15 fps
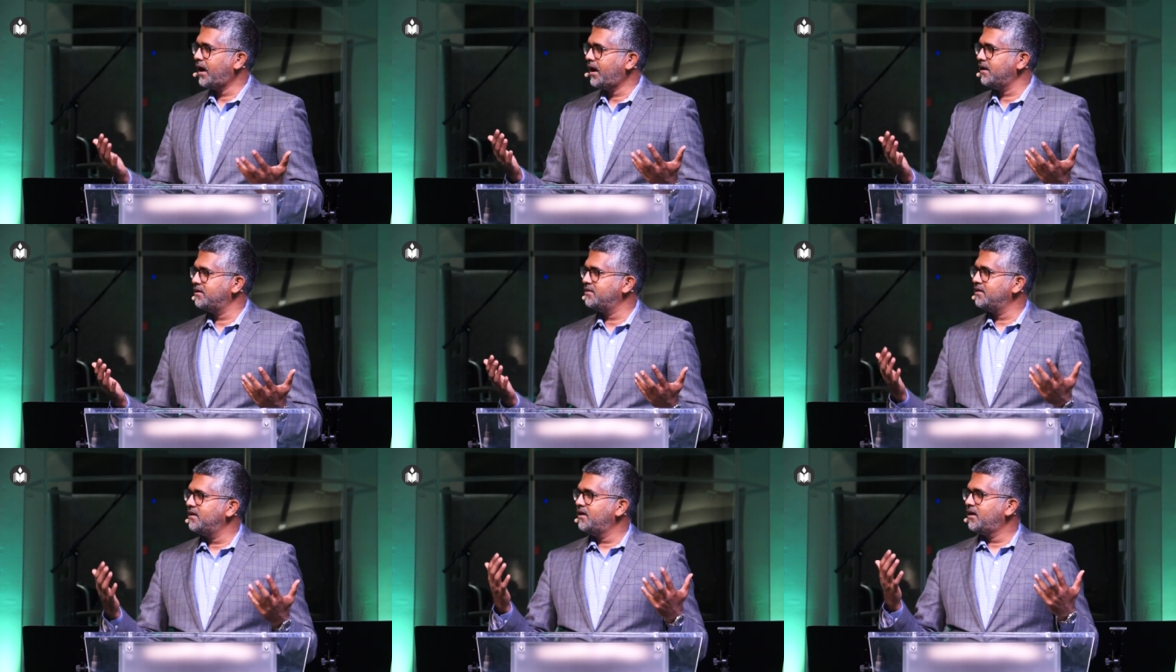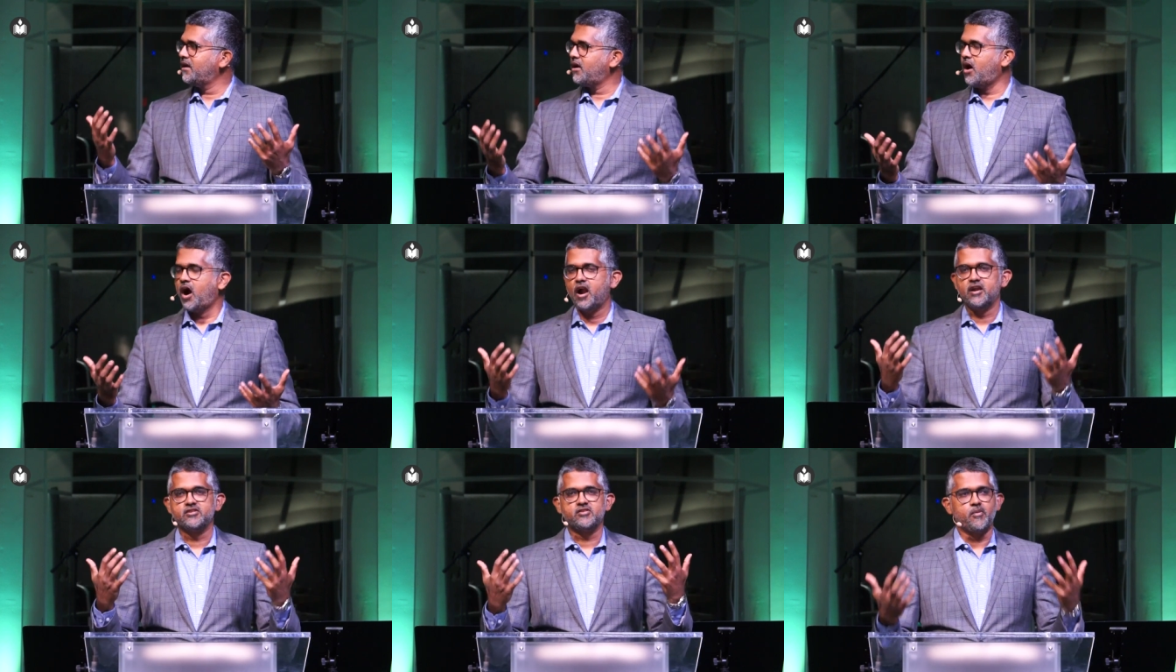And
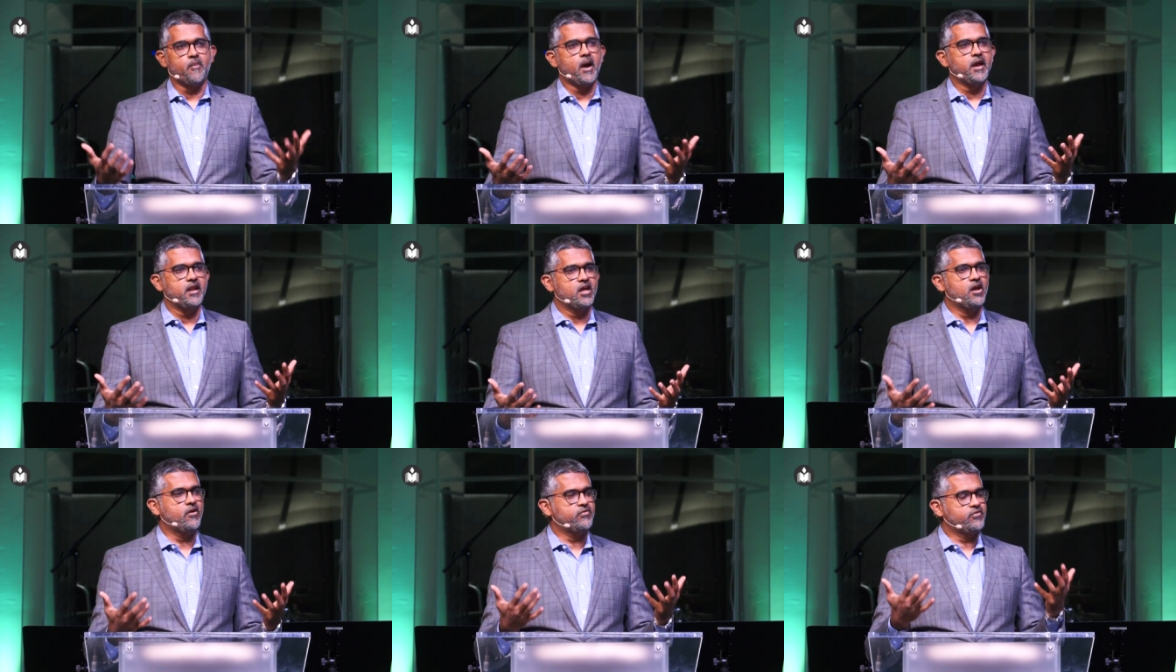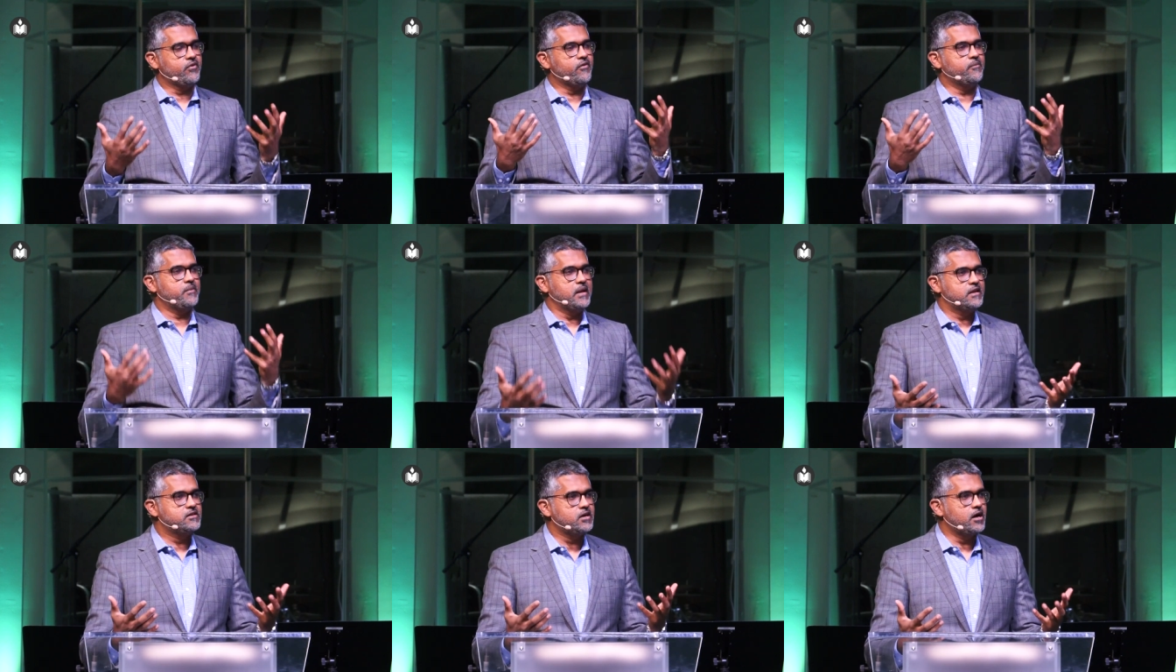God is reminding us
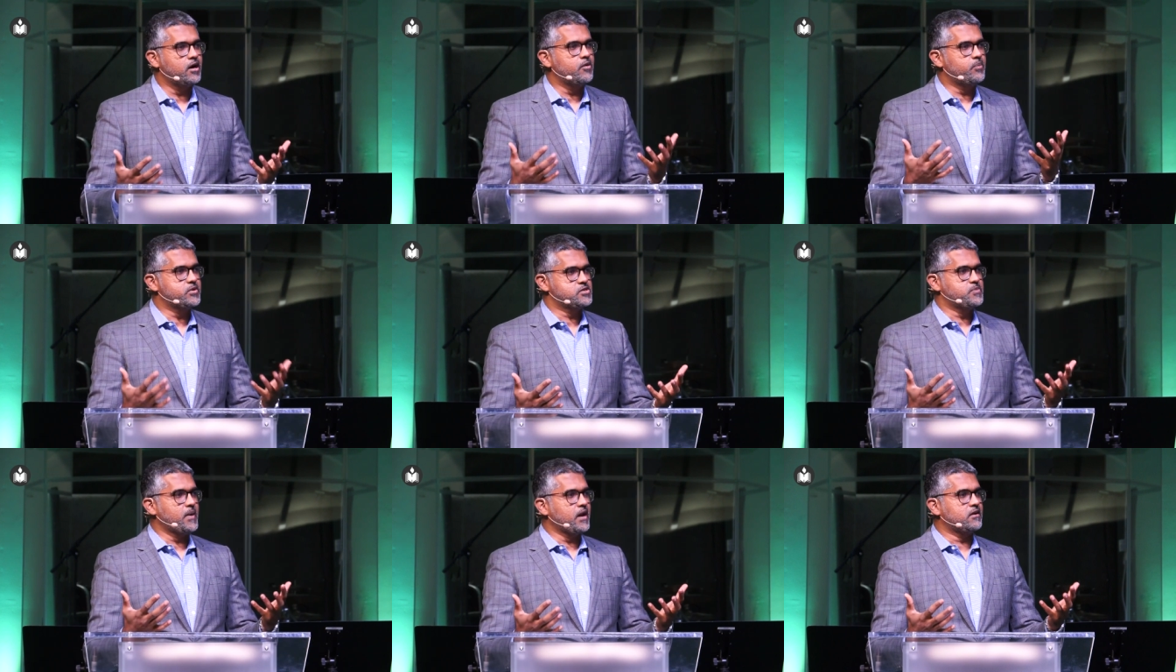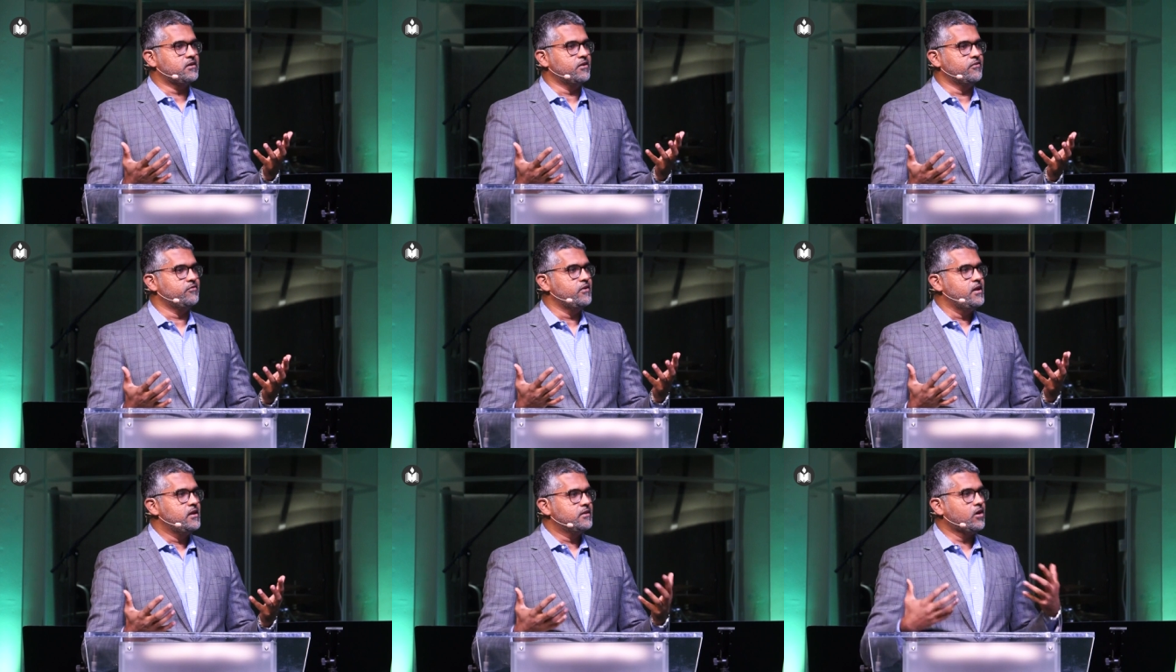from an eternal
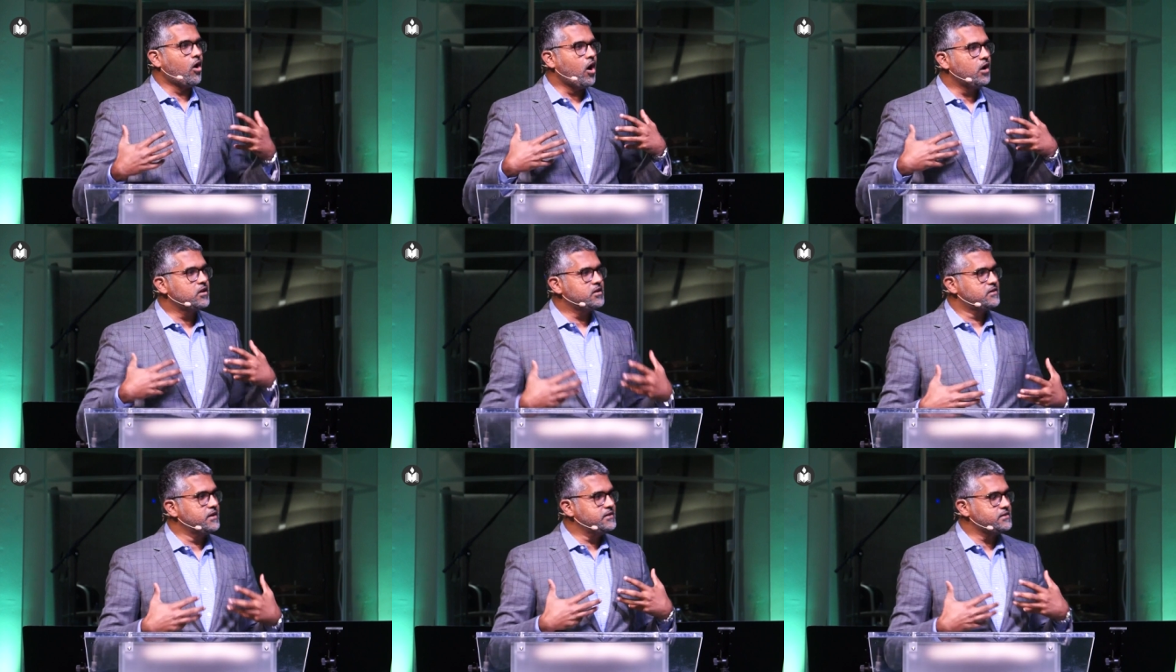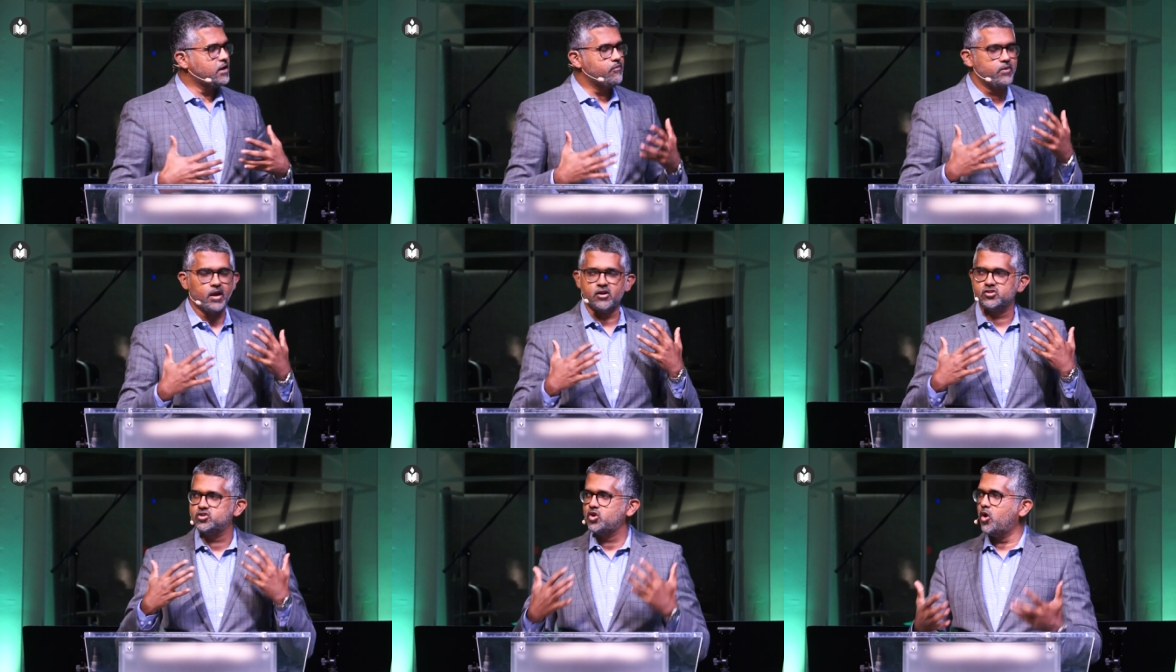perspective that all the things that
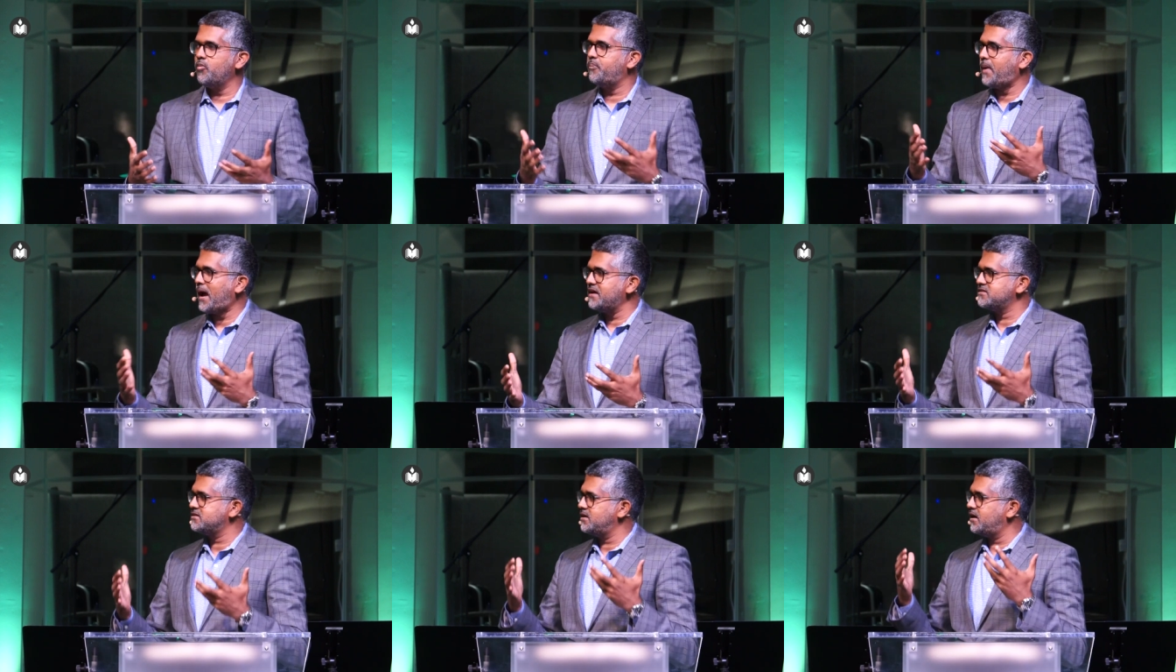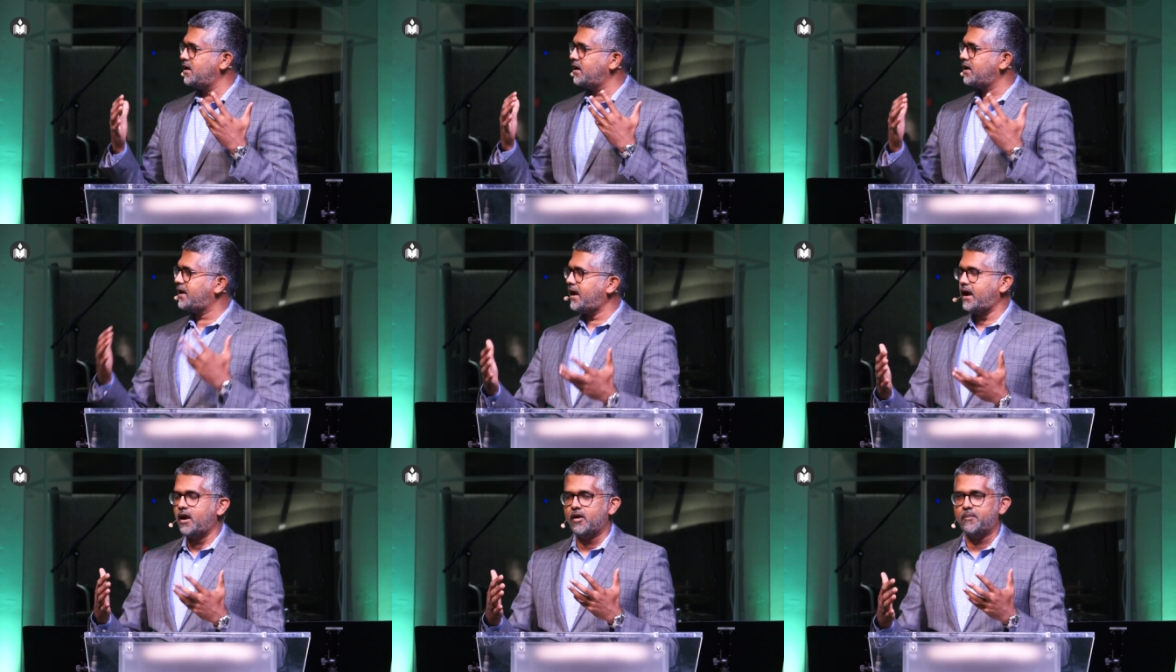we are so passionate and
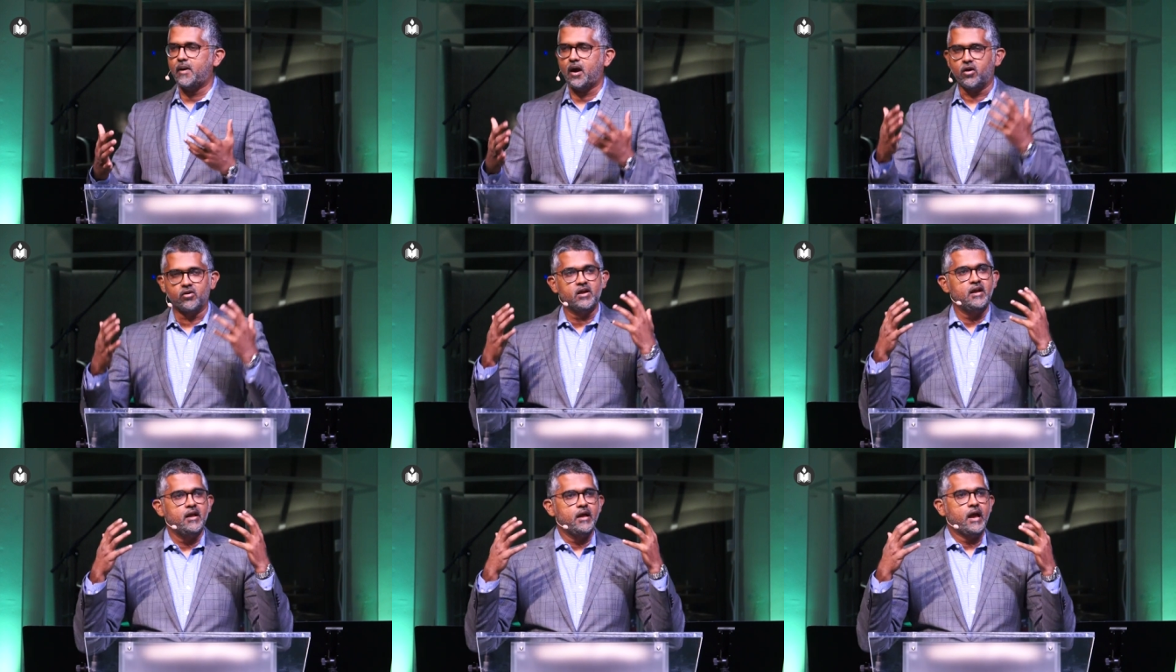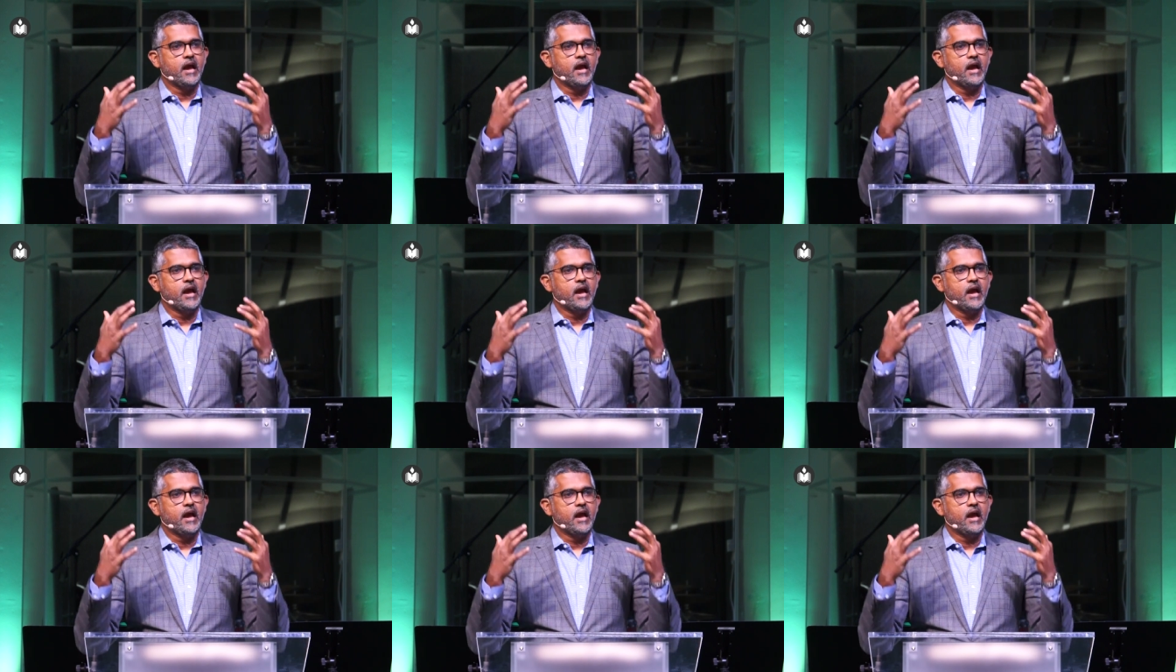care about